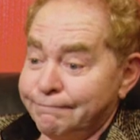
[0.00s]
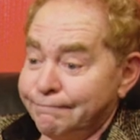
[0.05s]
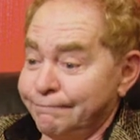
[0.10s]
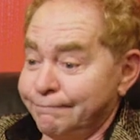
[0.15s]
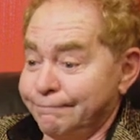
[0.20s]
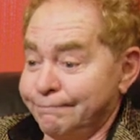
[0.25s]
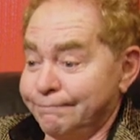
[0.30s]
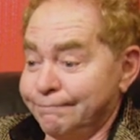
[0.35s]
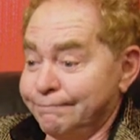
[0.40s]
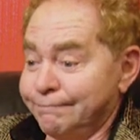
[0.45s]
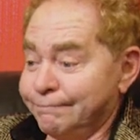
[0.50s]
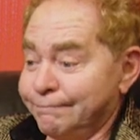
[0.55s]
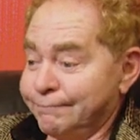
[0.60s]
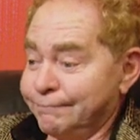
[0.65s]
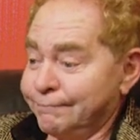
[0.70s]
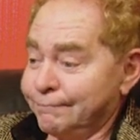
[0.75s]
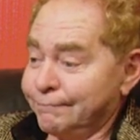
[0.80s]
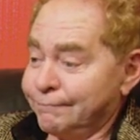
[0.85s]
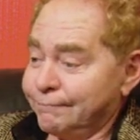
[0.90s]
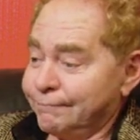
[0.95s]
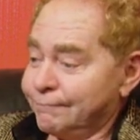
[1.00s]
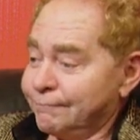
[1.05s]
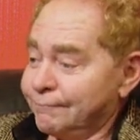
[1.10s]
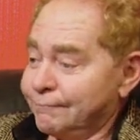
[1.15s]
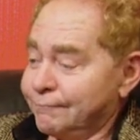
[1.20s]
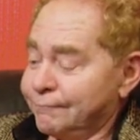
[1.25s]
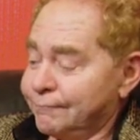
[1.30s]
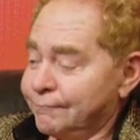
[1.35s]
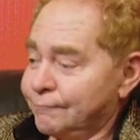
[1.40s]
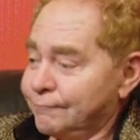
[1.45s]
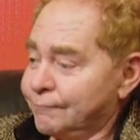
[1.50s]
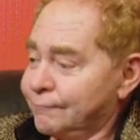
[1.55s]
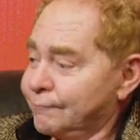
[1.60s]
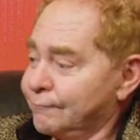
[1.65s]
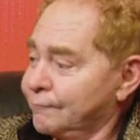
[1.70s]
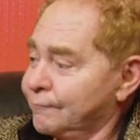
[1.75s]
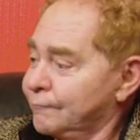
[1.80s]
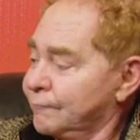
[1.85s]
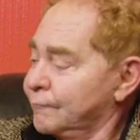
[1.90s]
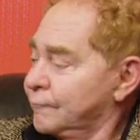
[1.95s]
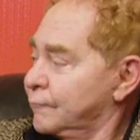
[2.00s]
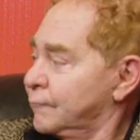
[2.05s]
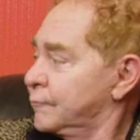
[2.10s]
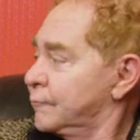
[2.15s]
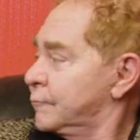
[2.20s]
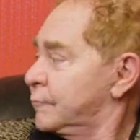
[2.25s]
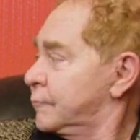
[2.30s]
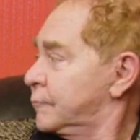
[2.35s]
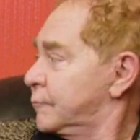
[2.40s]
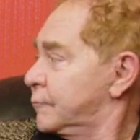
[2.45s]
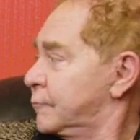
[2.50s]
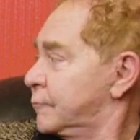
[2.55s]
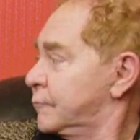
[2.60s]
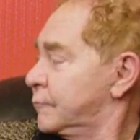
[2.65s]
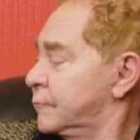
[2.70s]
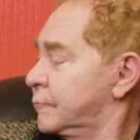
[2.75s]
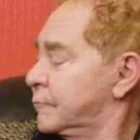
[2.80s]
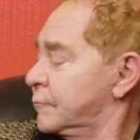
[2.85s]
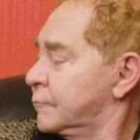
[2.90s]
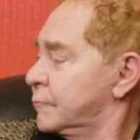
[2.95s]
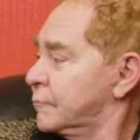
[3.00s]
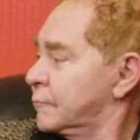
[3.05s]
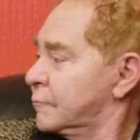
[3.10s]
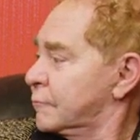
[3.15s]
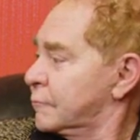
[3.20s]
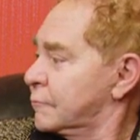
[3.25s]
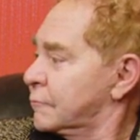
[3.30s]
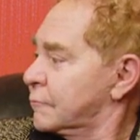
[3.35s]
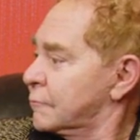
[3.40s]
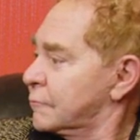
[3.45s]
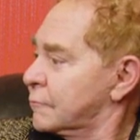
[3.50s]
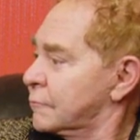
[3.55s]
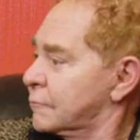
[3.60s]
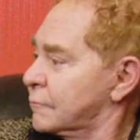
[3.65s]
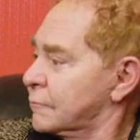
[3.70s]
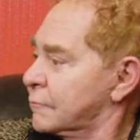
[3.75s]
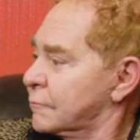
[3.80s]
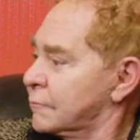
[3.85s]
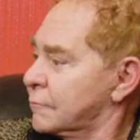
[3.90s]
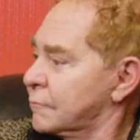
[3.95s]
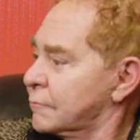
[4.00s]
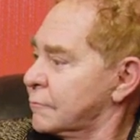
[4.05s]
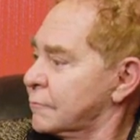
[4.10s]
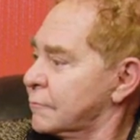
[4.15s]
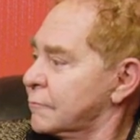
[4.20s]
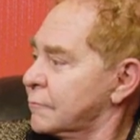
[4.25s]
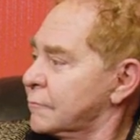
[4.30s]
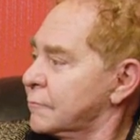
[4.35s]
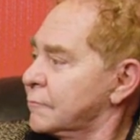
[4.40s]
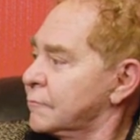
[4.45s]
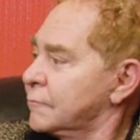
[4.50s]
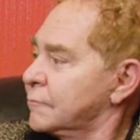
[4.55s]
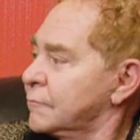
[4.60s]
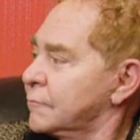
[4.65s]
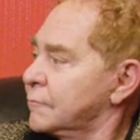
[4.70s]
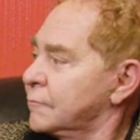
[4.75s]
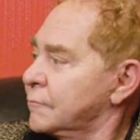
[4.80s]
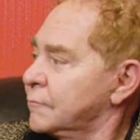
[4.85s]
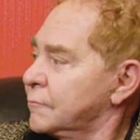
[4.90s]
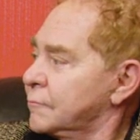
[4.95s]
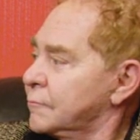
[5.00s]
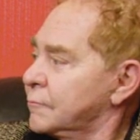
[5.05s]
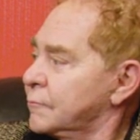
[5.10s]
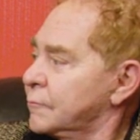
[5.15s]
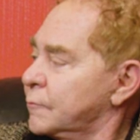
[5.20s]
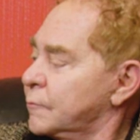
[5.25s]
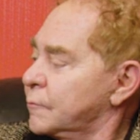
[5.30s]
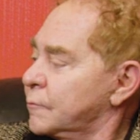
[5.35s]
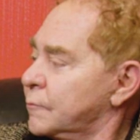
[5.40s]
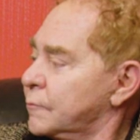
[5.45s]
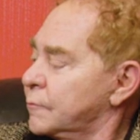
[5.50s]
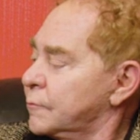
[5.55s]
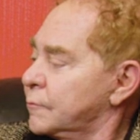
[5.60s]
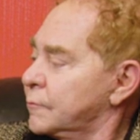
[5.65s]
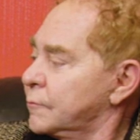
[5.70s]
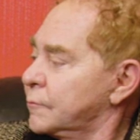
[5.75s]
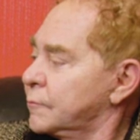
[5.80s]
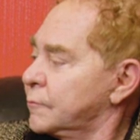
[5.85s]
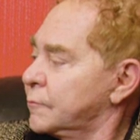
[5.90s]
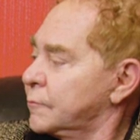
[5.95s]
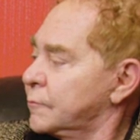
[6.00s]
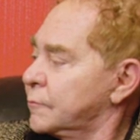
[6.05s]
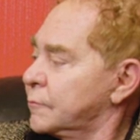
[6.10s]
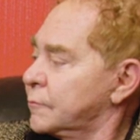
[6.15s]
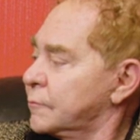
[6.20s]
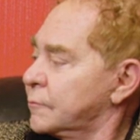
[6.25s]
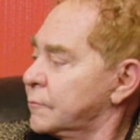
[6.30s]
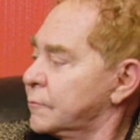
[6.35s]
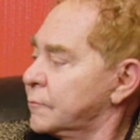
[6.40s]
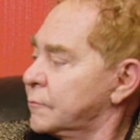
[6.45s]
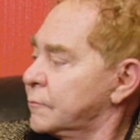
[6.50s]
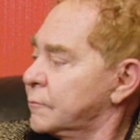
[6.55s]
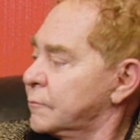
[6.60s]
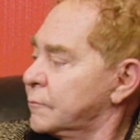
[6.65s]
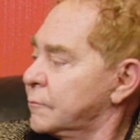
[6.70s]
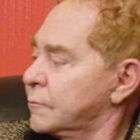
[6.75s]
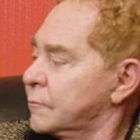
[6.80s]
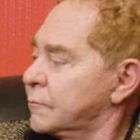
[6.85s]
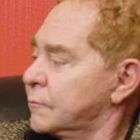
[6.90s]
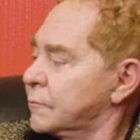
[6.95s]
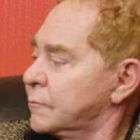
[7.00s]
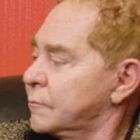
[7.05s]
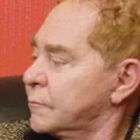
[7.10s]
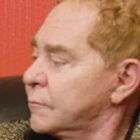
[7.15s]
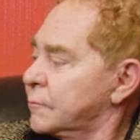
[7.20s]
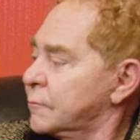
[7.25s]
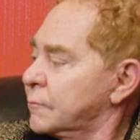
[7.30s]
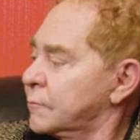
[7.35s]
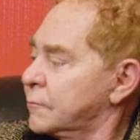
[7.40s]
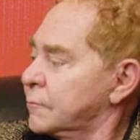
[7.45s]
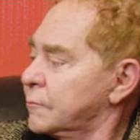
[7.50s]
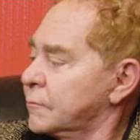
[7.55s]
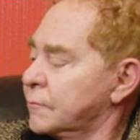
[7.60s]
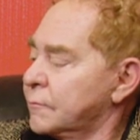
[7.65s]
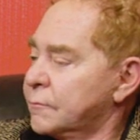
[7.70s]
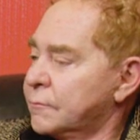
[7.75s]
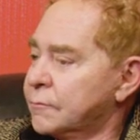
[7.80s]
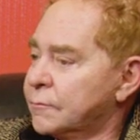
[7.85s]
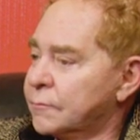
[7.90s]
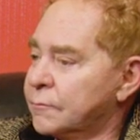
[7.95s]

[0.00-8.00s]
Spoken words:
(not speaking)